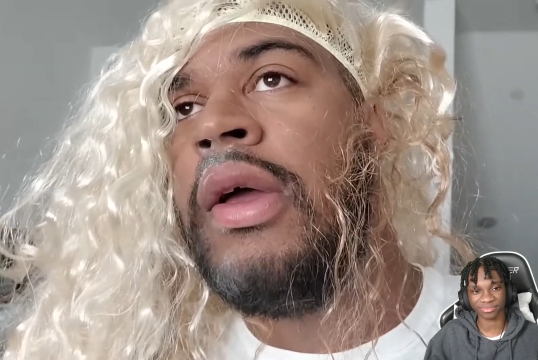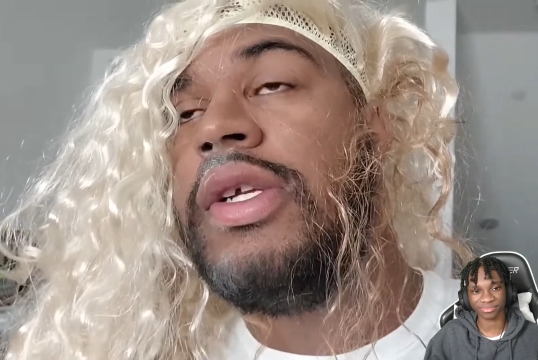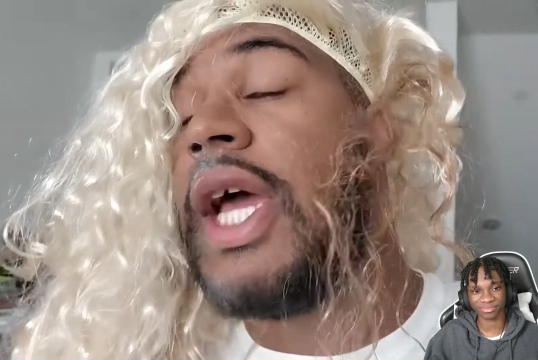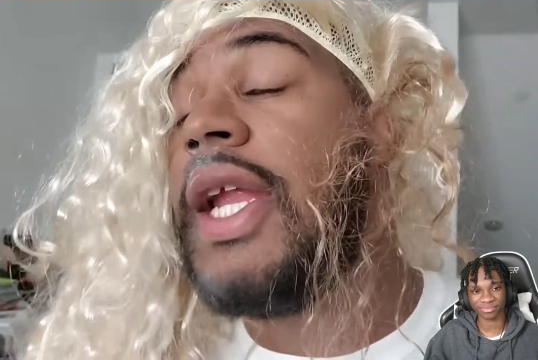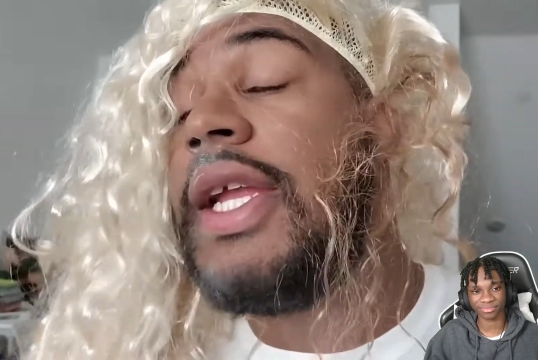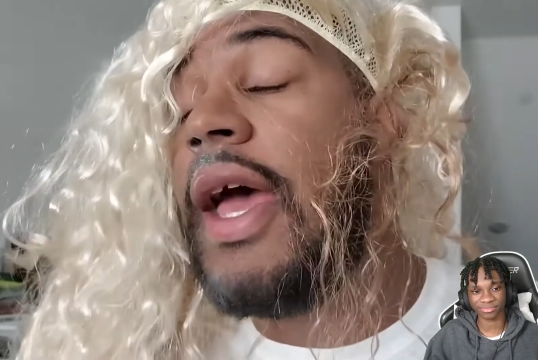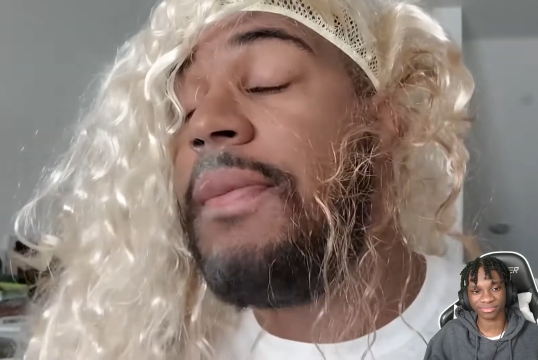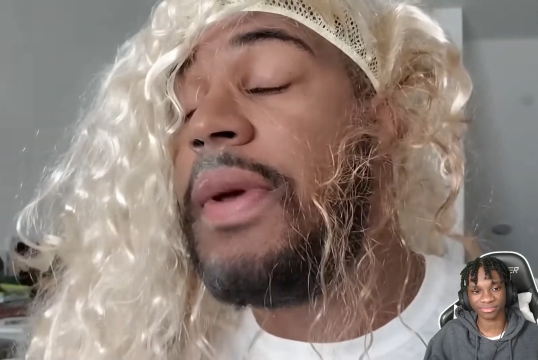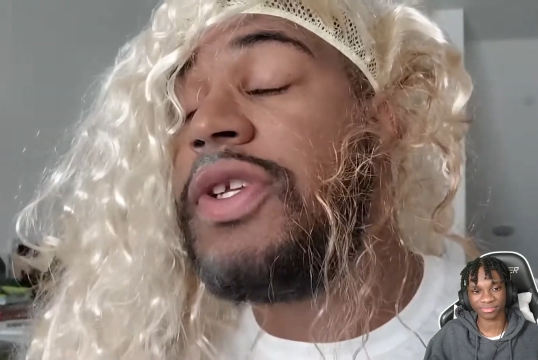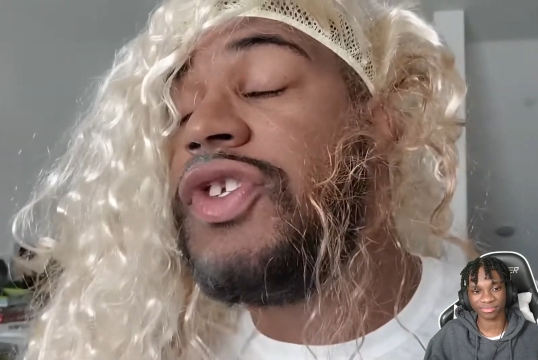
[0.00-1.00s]
Speaker 1: Johnny Depp
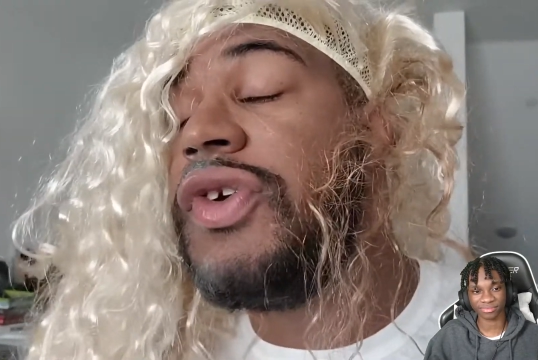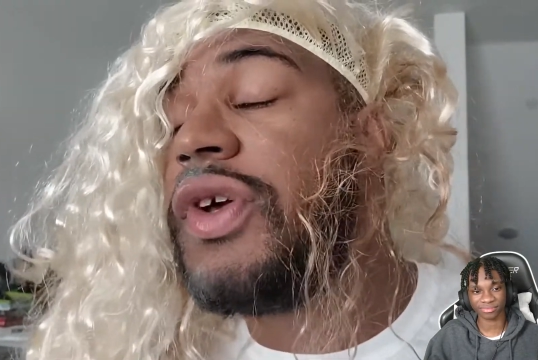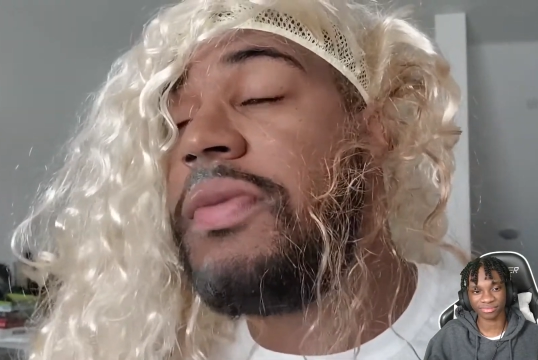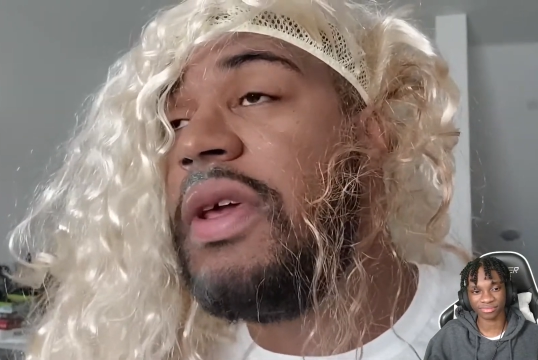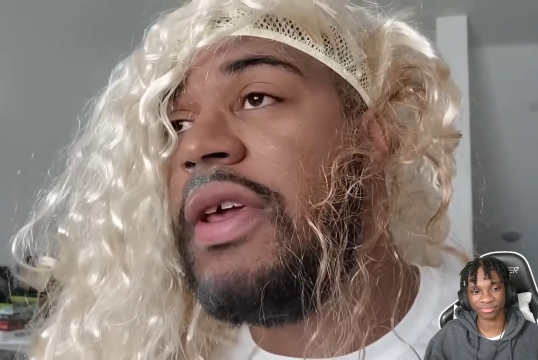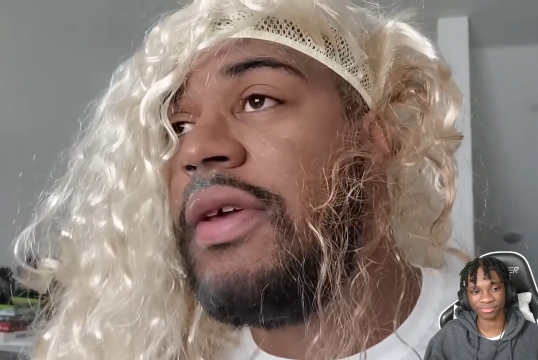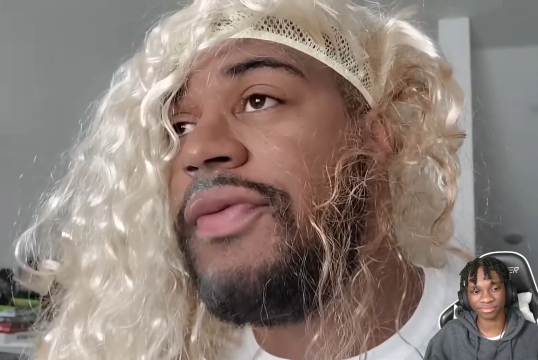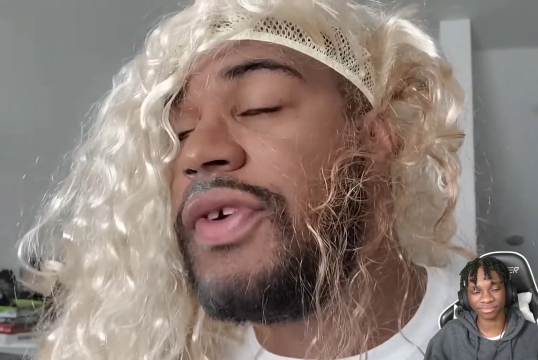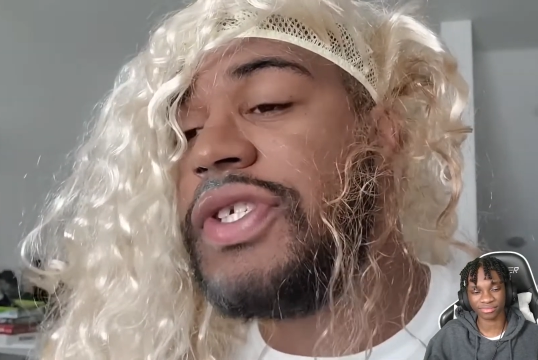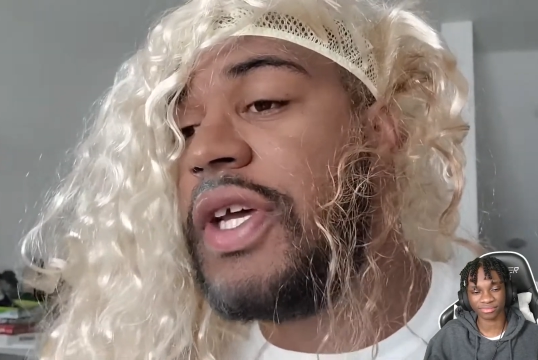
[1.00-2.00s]
is suing me
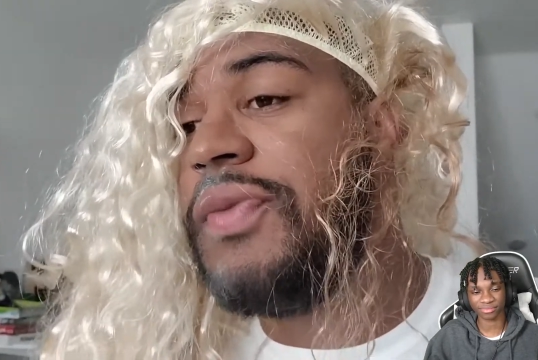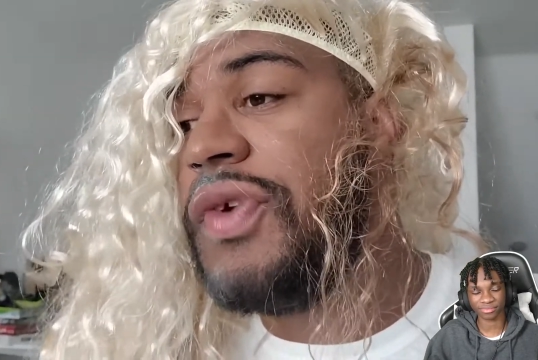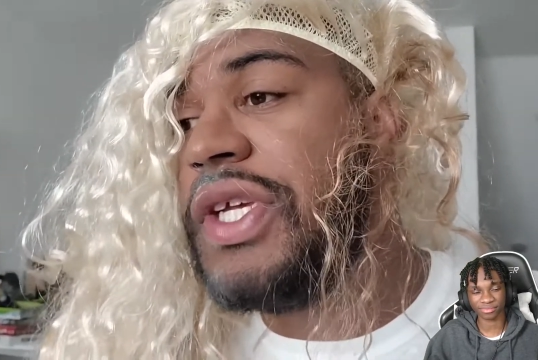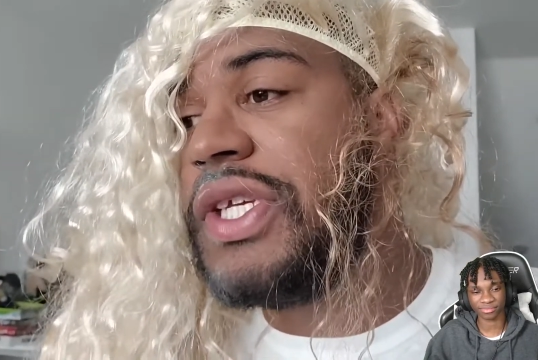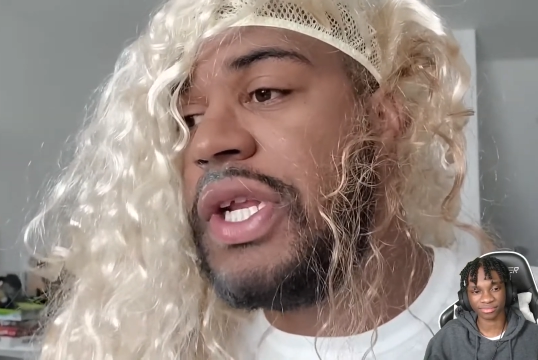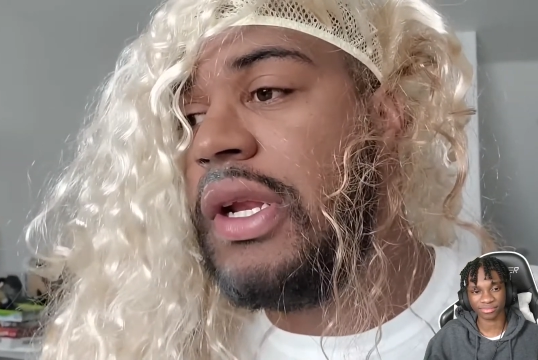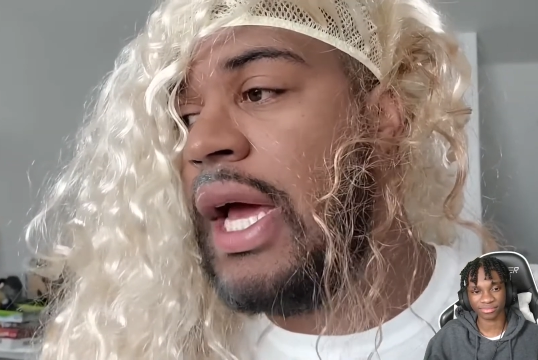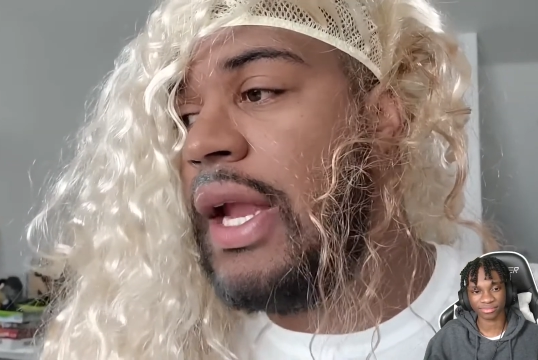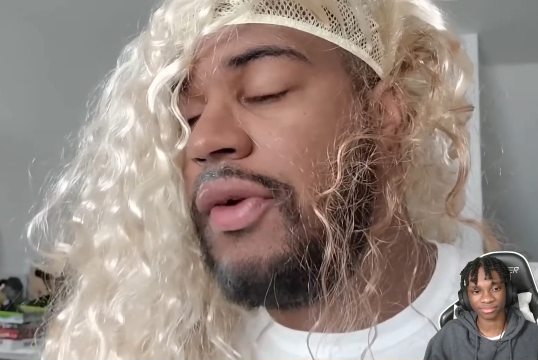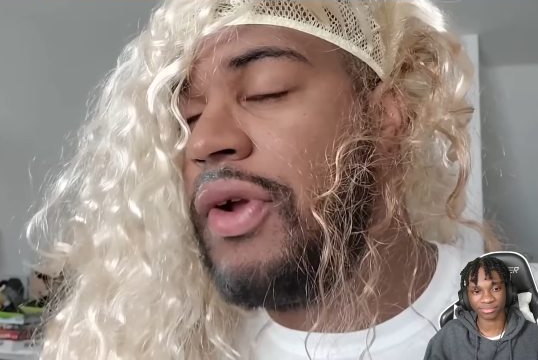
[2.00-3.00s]
for some reason.
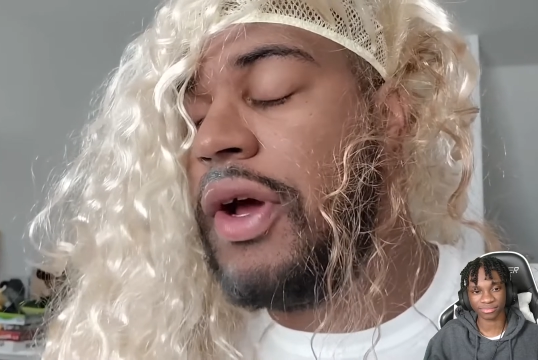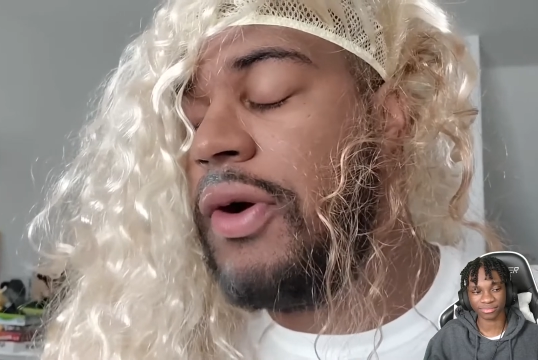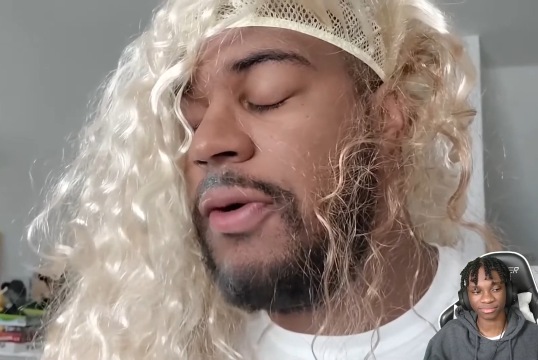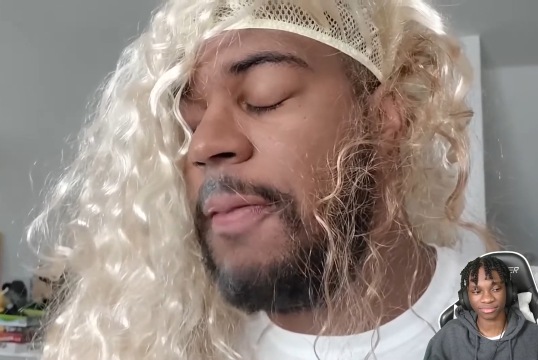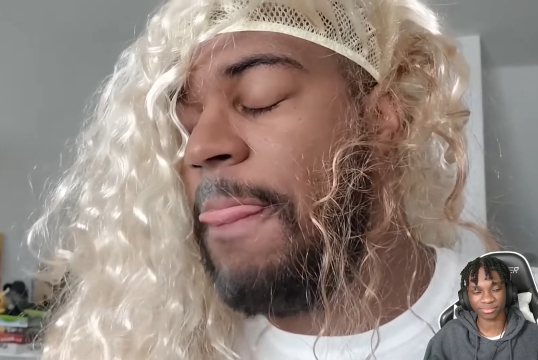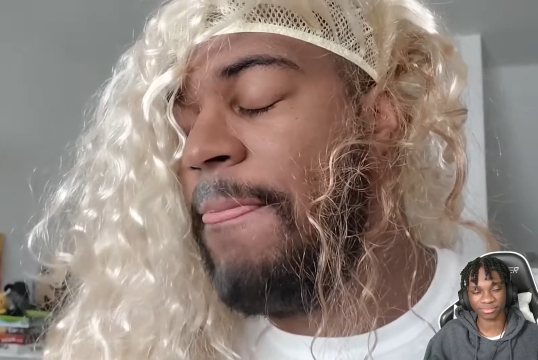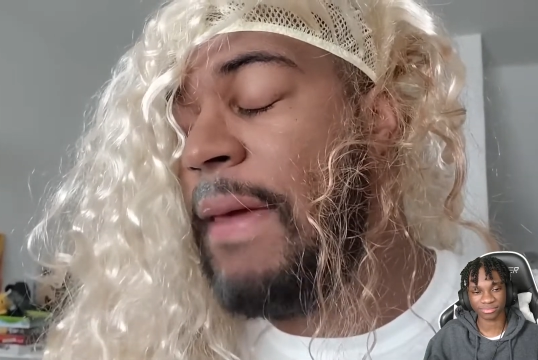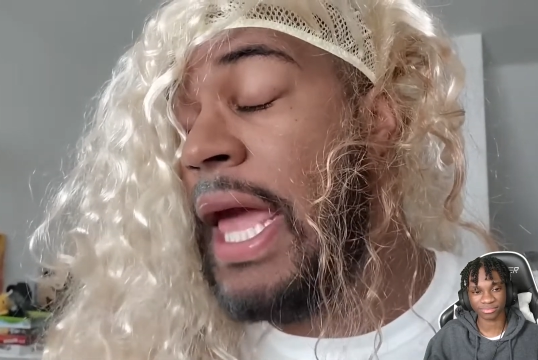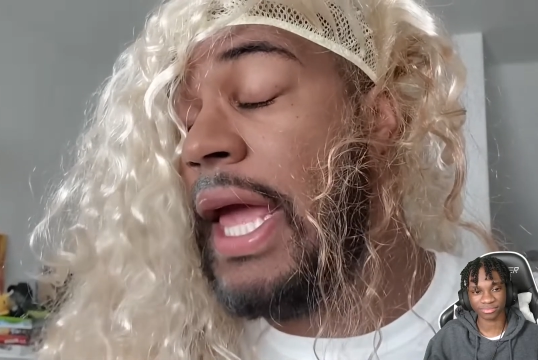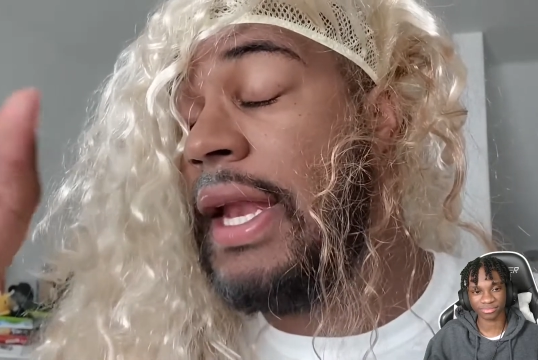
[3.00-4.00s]
I don't know.
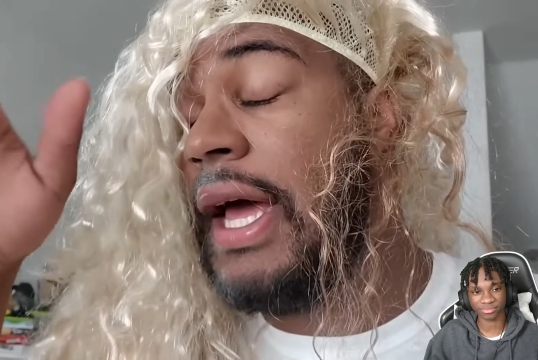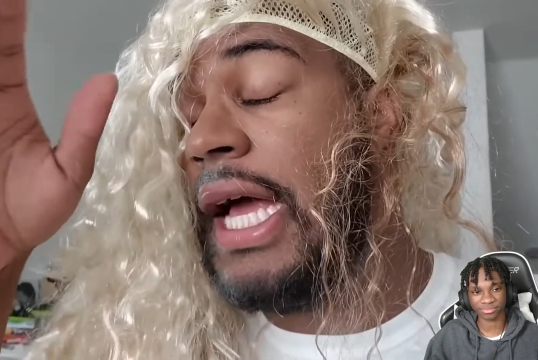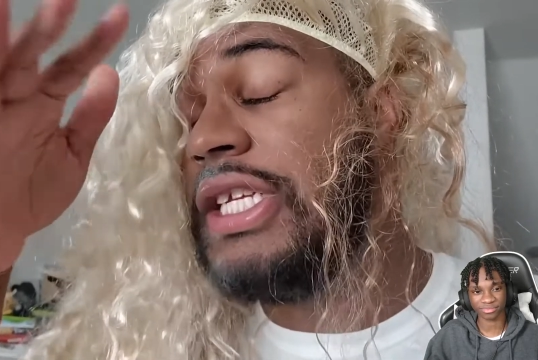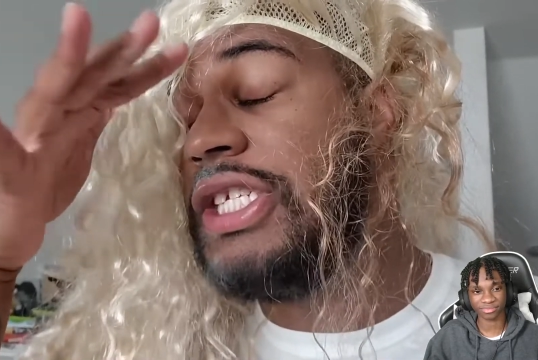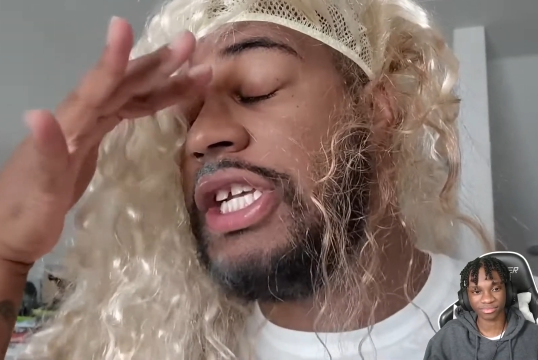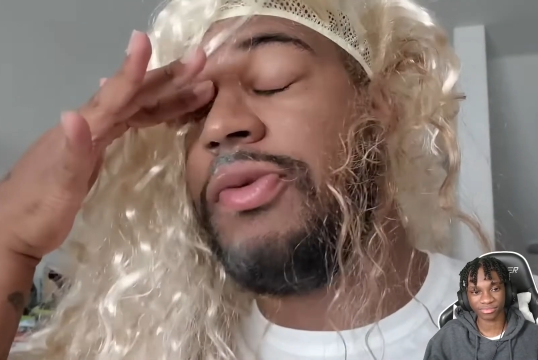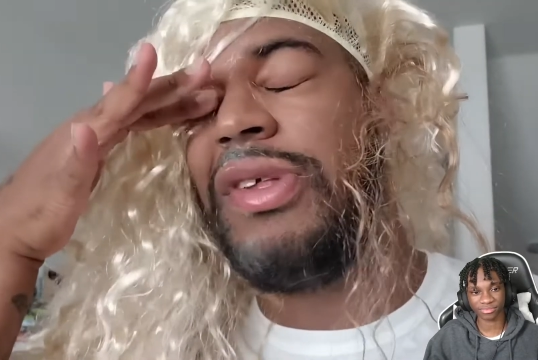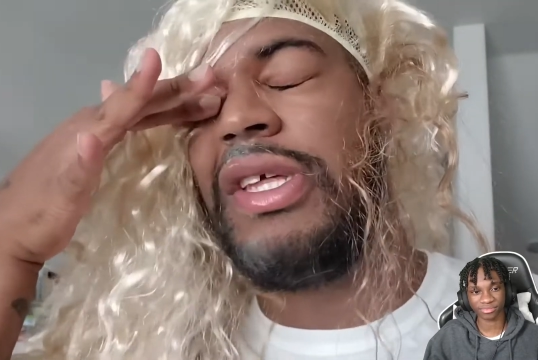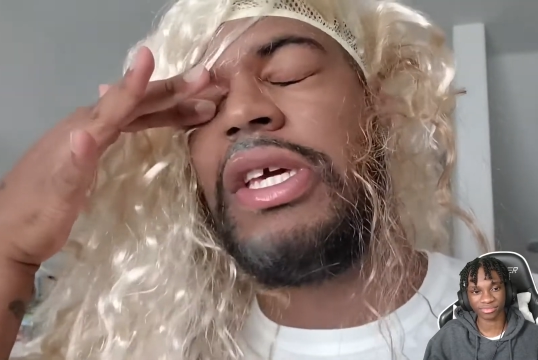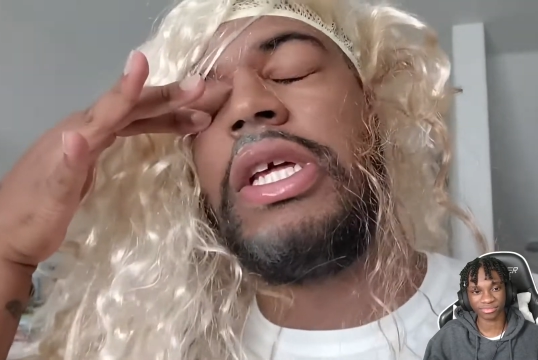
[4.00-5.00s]
And I just need a
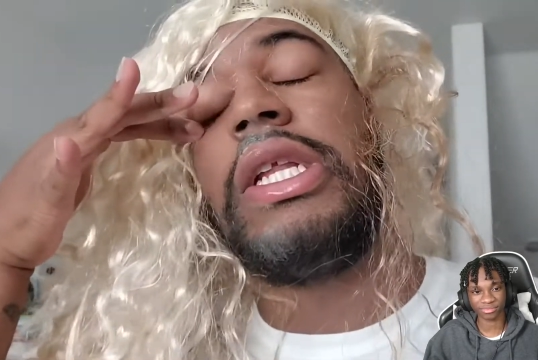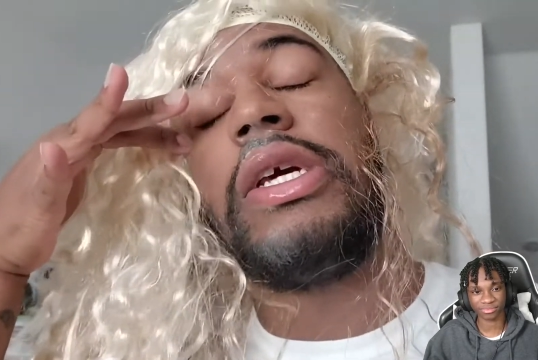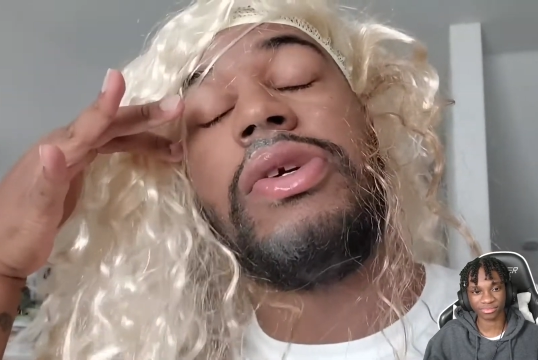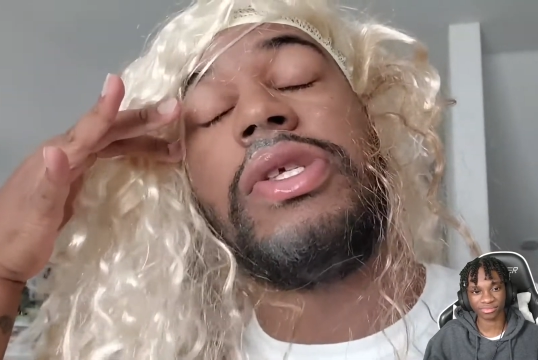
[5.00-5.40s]
really good legal